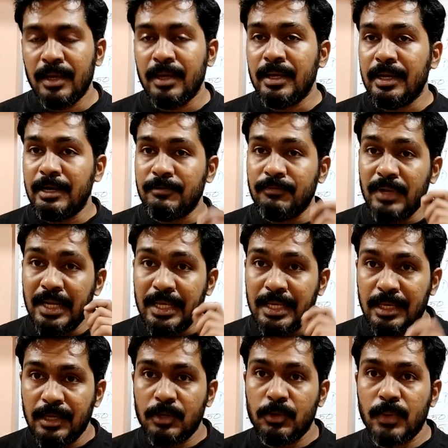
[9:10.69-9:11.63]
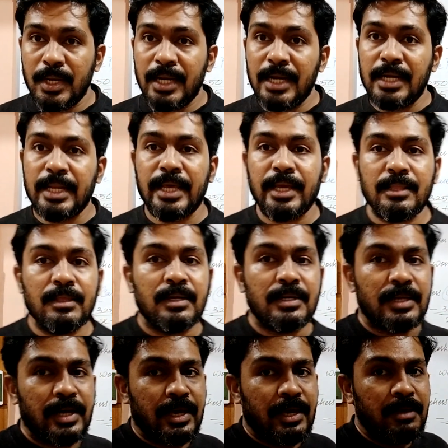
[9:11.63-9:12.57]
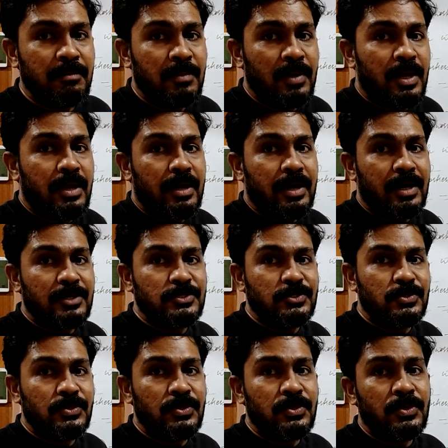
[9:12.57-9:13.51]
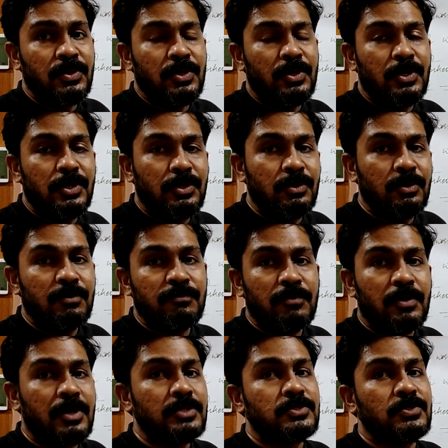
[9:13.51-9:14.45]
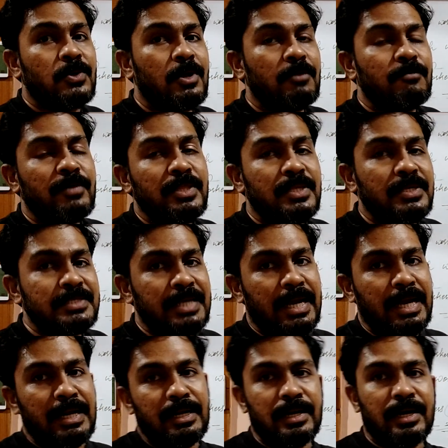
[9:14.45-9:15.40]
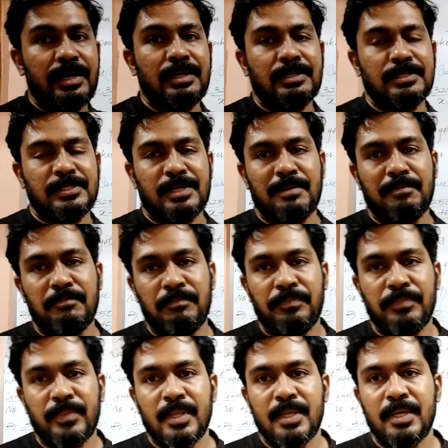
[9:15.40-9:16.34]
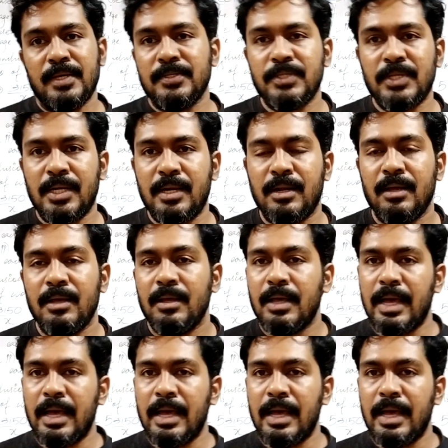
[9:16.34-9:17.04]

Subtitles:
it will equally take the time as you took for solving this entire sum, isn't it?